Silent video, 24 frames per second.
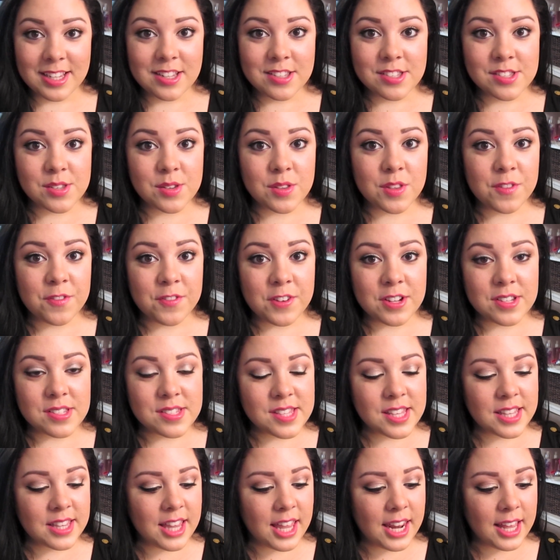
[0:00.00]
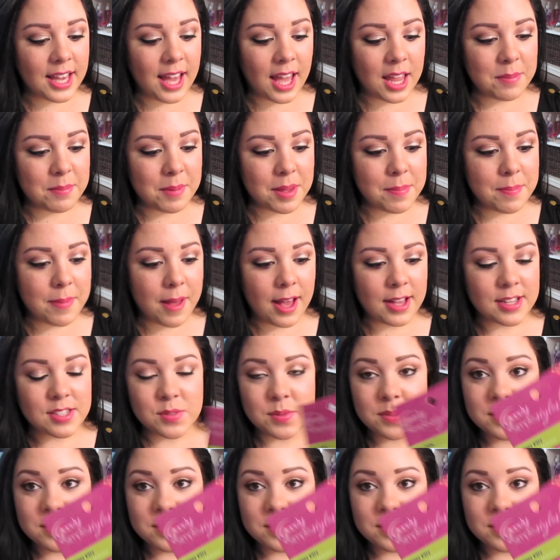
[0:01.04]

So the first thing that I got in my box